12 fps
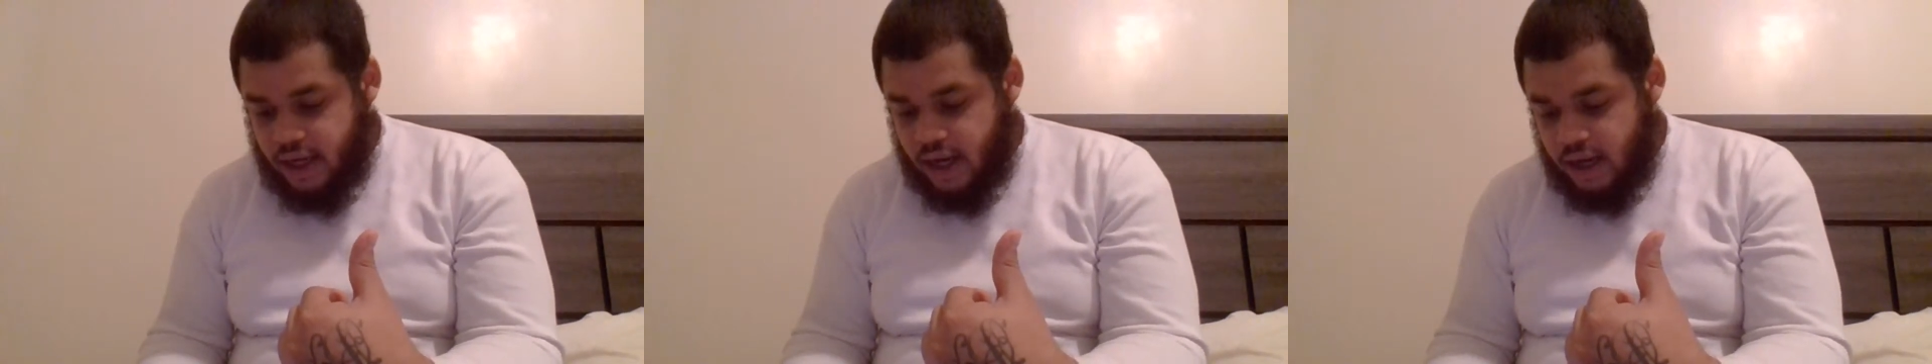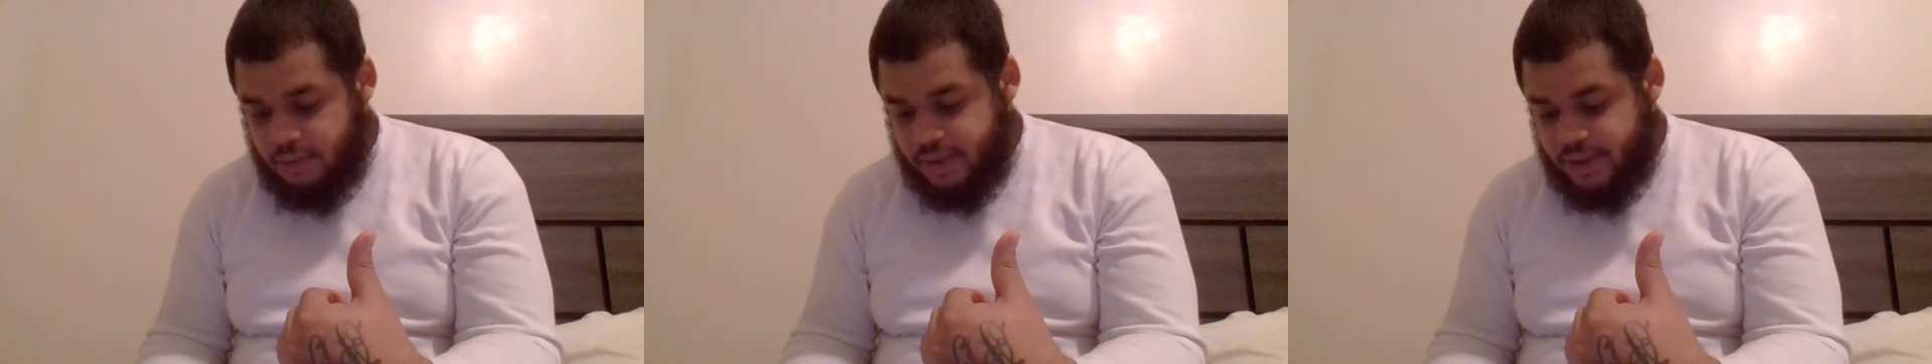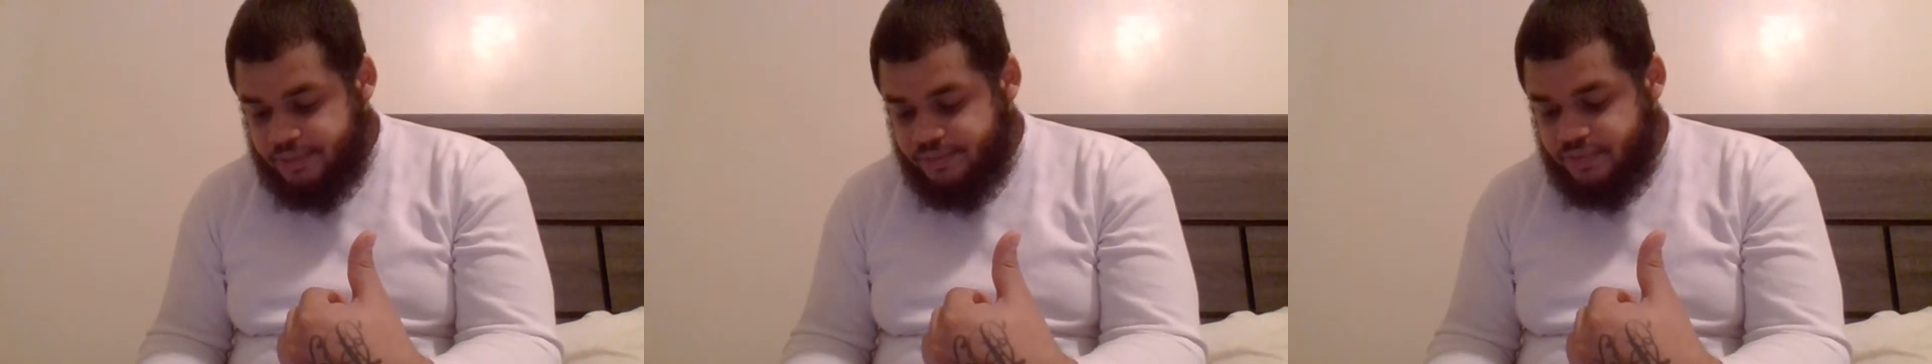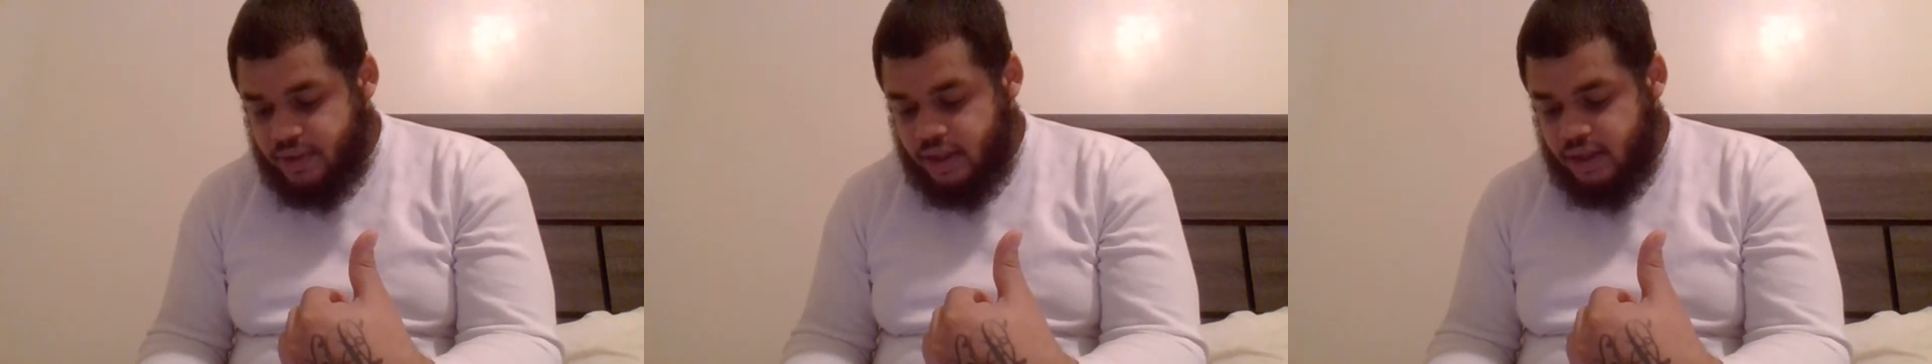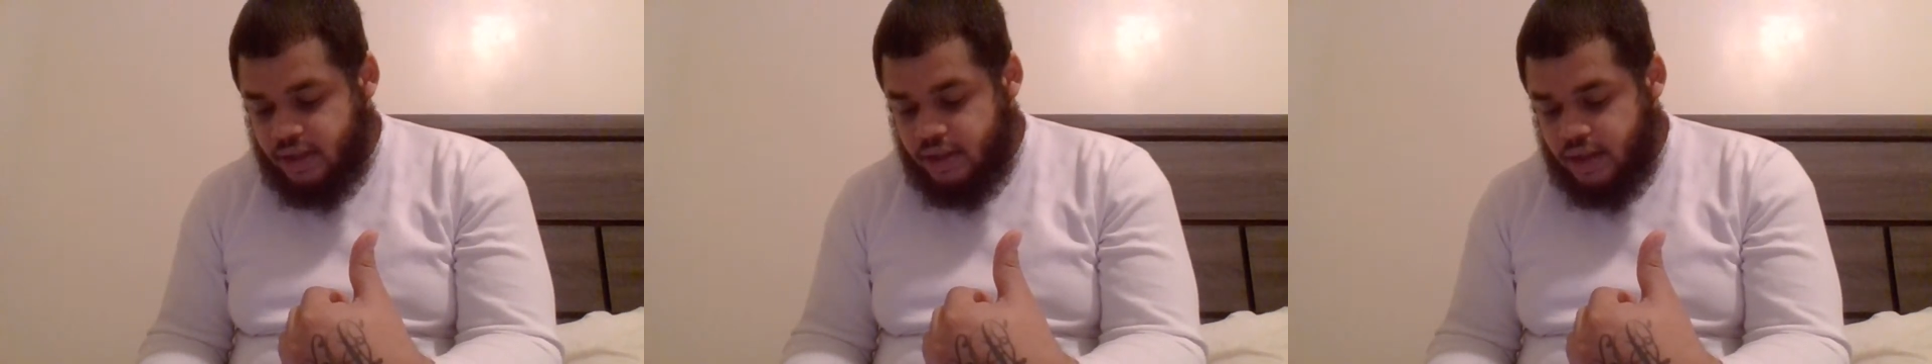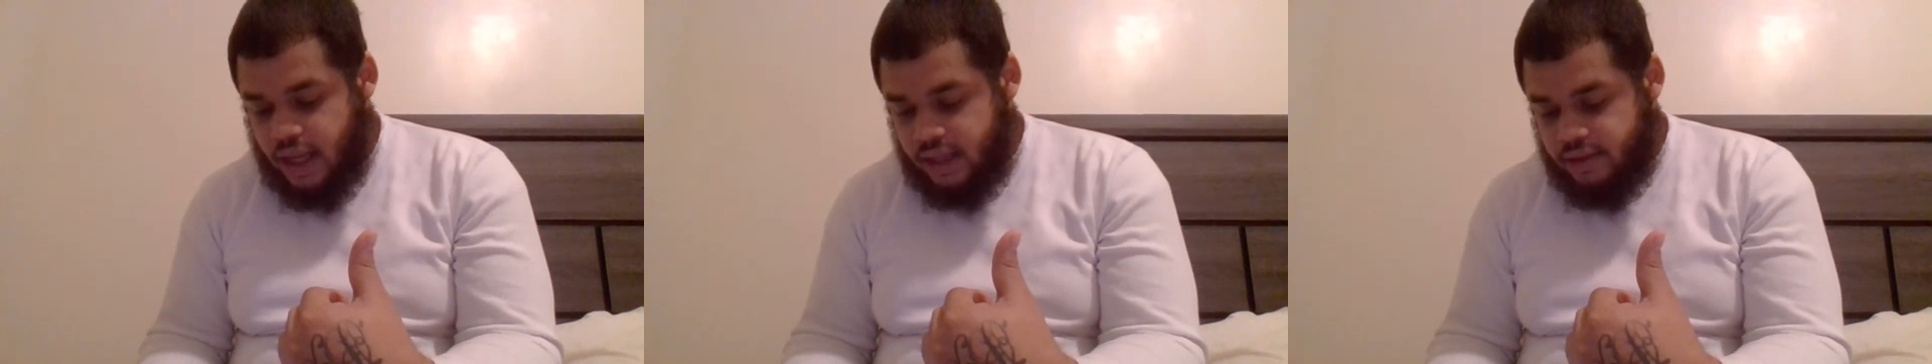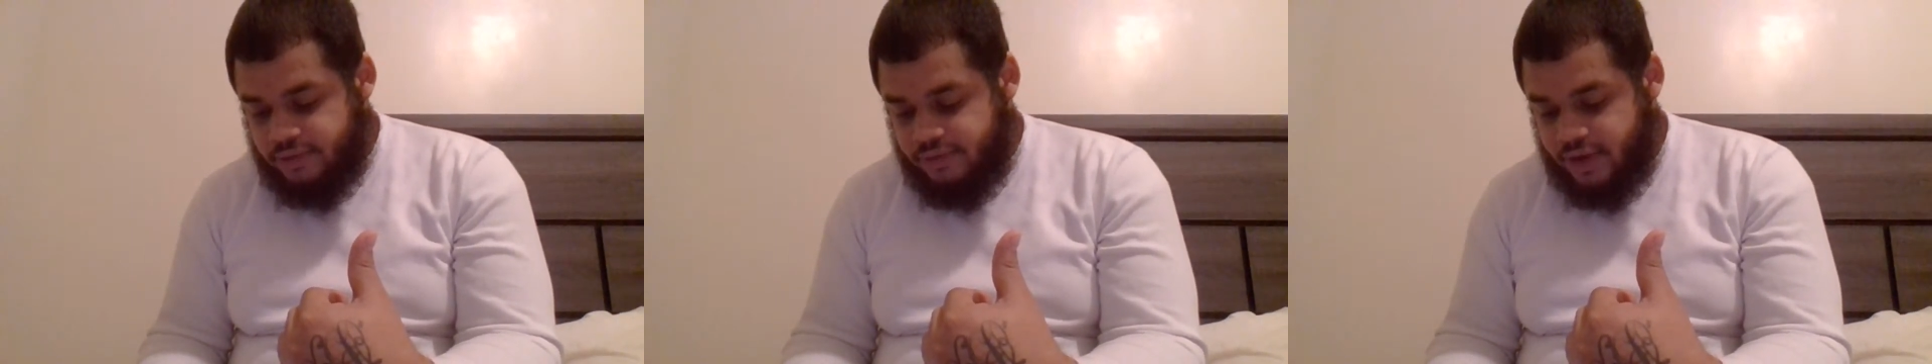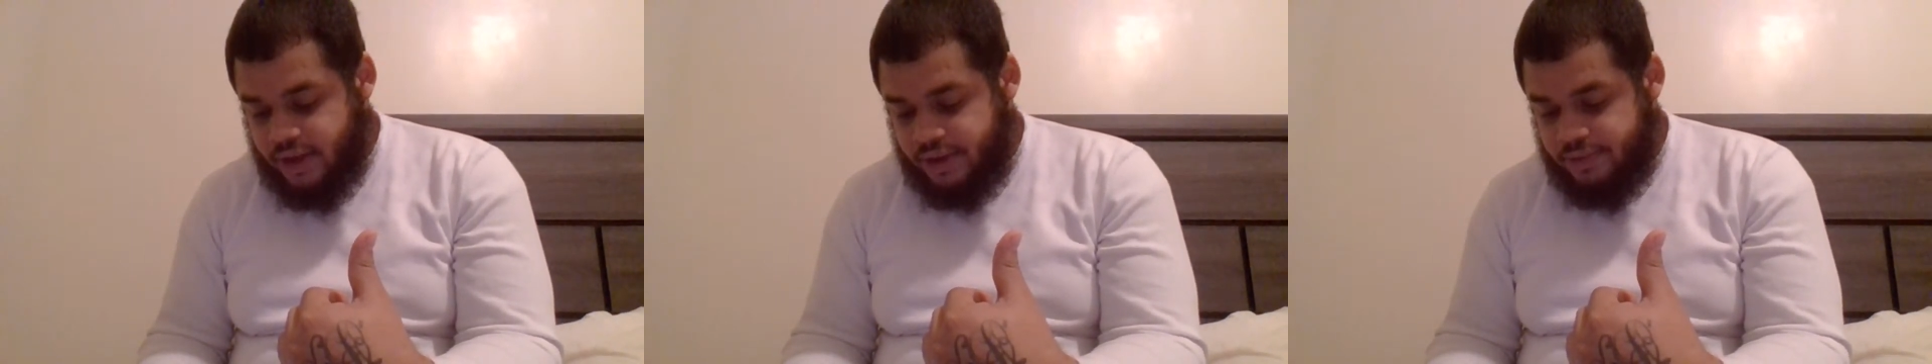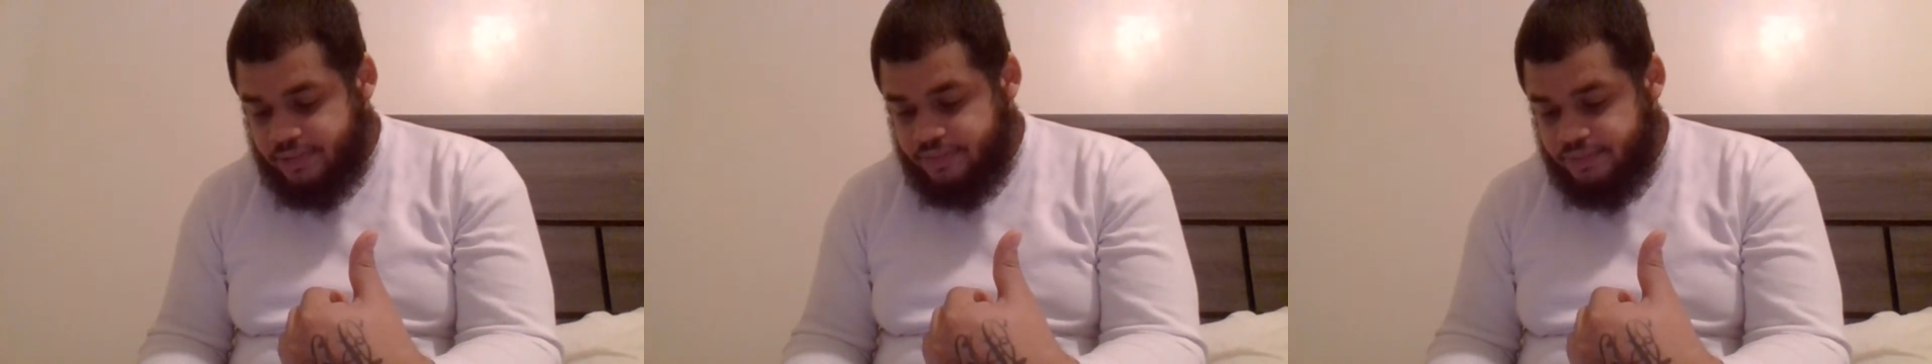comment, like the vid.